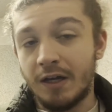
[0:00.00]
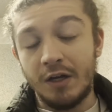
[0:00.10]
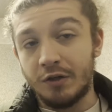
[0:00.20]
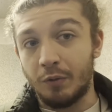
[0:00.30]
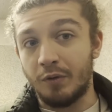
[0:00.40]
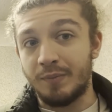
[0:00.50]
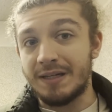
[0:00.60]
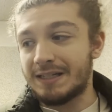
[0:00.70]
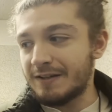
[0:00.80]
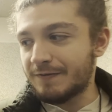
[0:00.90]
So it would be
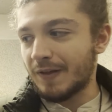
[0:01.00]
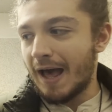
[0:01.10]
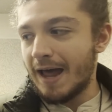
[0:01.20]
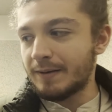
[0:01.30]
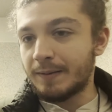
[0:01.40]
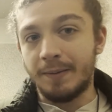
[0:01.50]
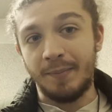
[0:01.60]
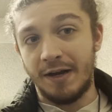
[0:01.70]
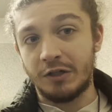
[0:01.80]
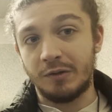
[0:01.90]
D flat
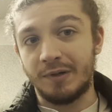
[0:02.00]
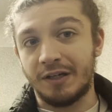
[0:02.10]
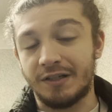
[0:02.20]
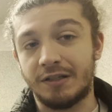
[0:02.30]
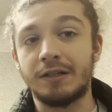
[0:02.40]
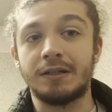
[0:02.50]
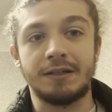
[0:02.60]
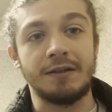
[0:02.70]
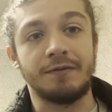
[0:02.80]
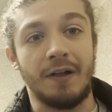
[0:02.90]
major because
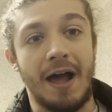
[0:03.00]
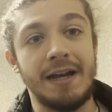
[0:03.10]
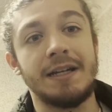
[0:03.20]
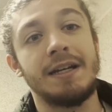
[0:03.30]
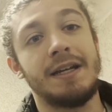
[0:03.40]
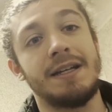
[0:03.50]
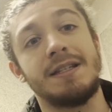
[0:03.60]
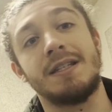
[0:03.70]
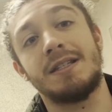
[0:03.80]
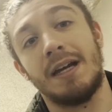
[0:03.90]
D flat is
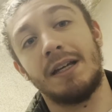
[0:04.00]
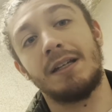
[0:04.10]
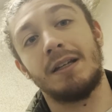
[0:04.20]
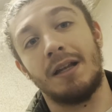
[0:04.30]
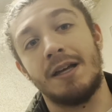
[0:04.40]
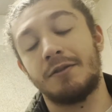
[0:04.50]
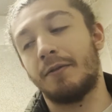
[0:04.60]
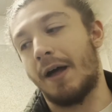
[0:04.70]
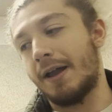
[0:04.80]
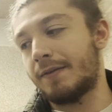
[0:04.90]
the second last
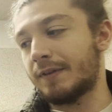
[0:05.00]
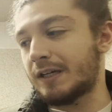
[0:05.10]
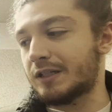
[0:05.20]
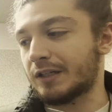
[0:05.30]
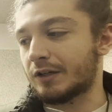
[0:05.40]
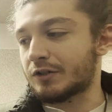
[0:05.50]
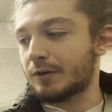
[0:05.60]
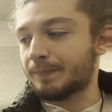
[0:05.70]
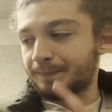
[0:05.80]
flat in the key signature.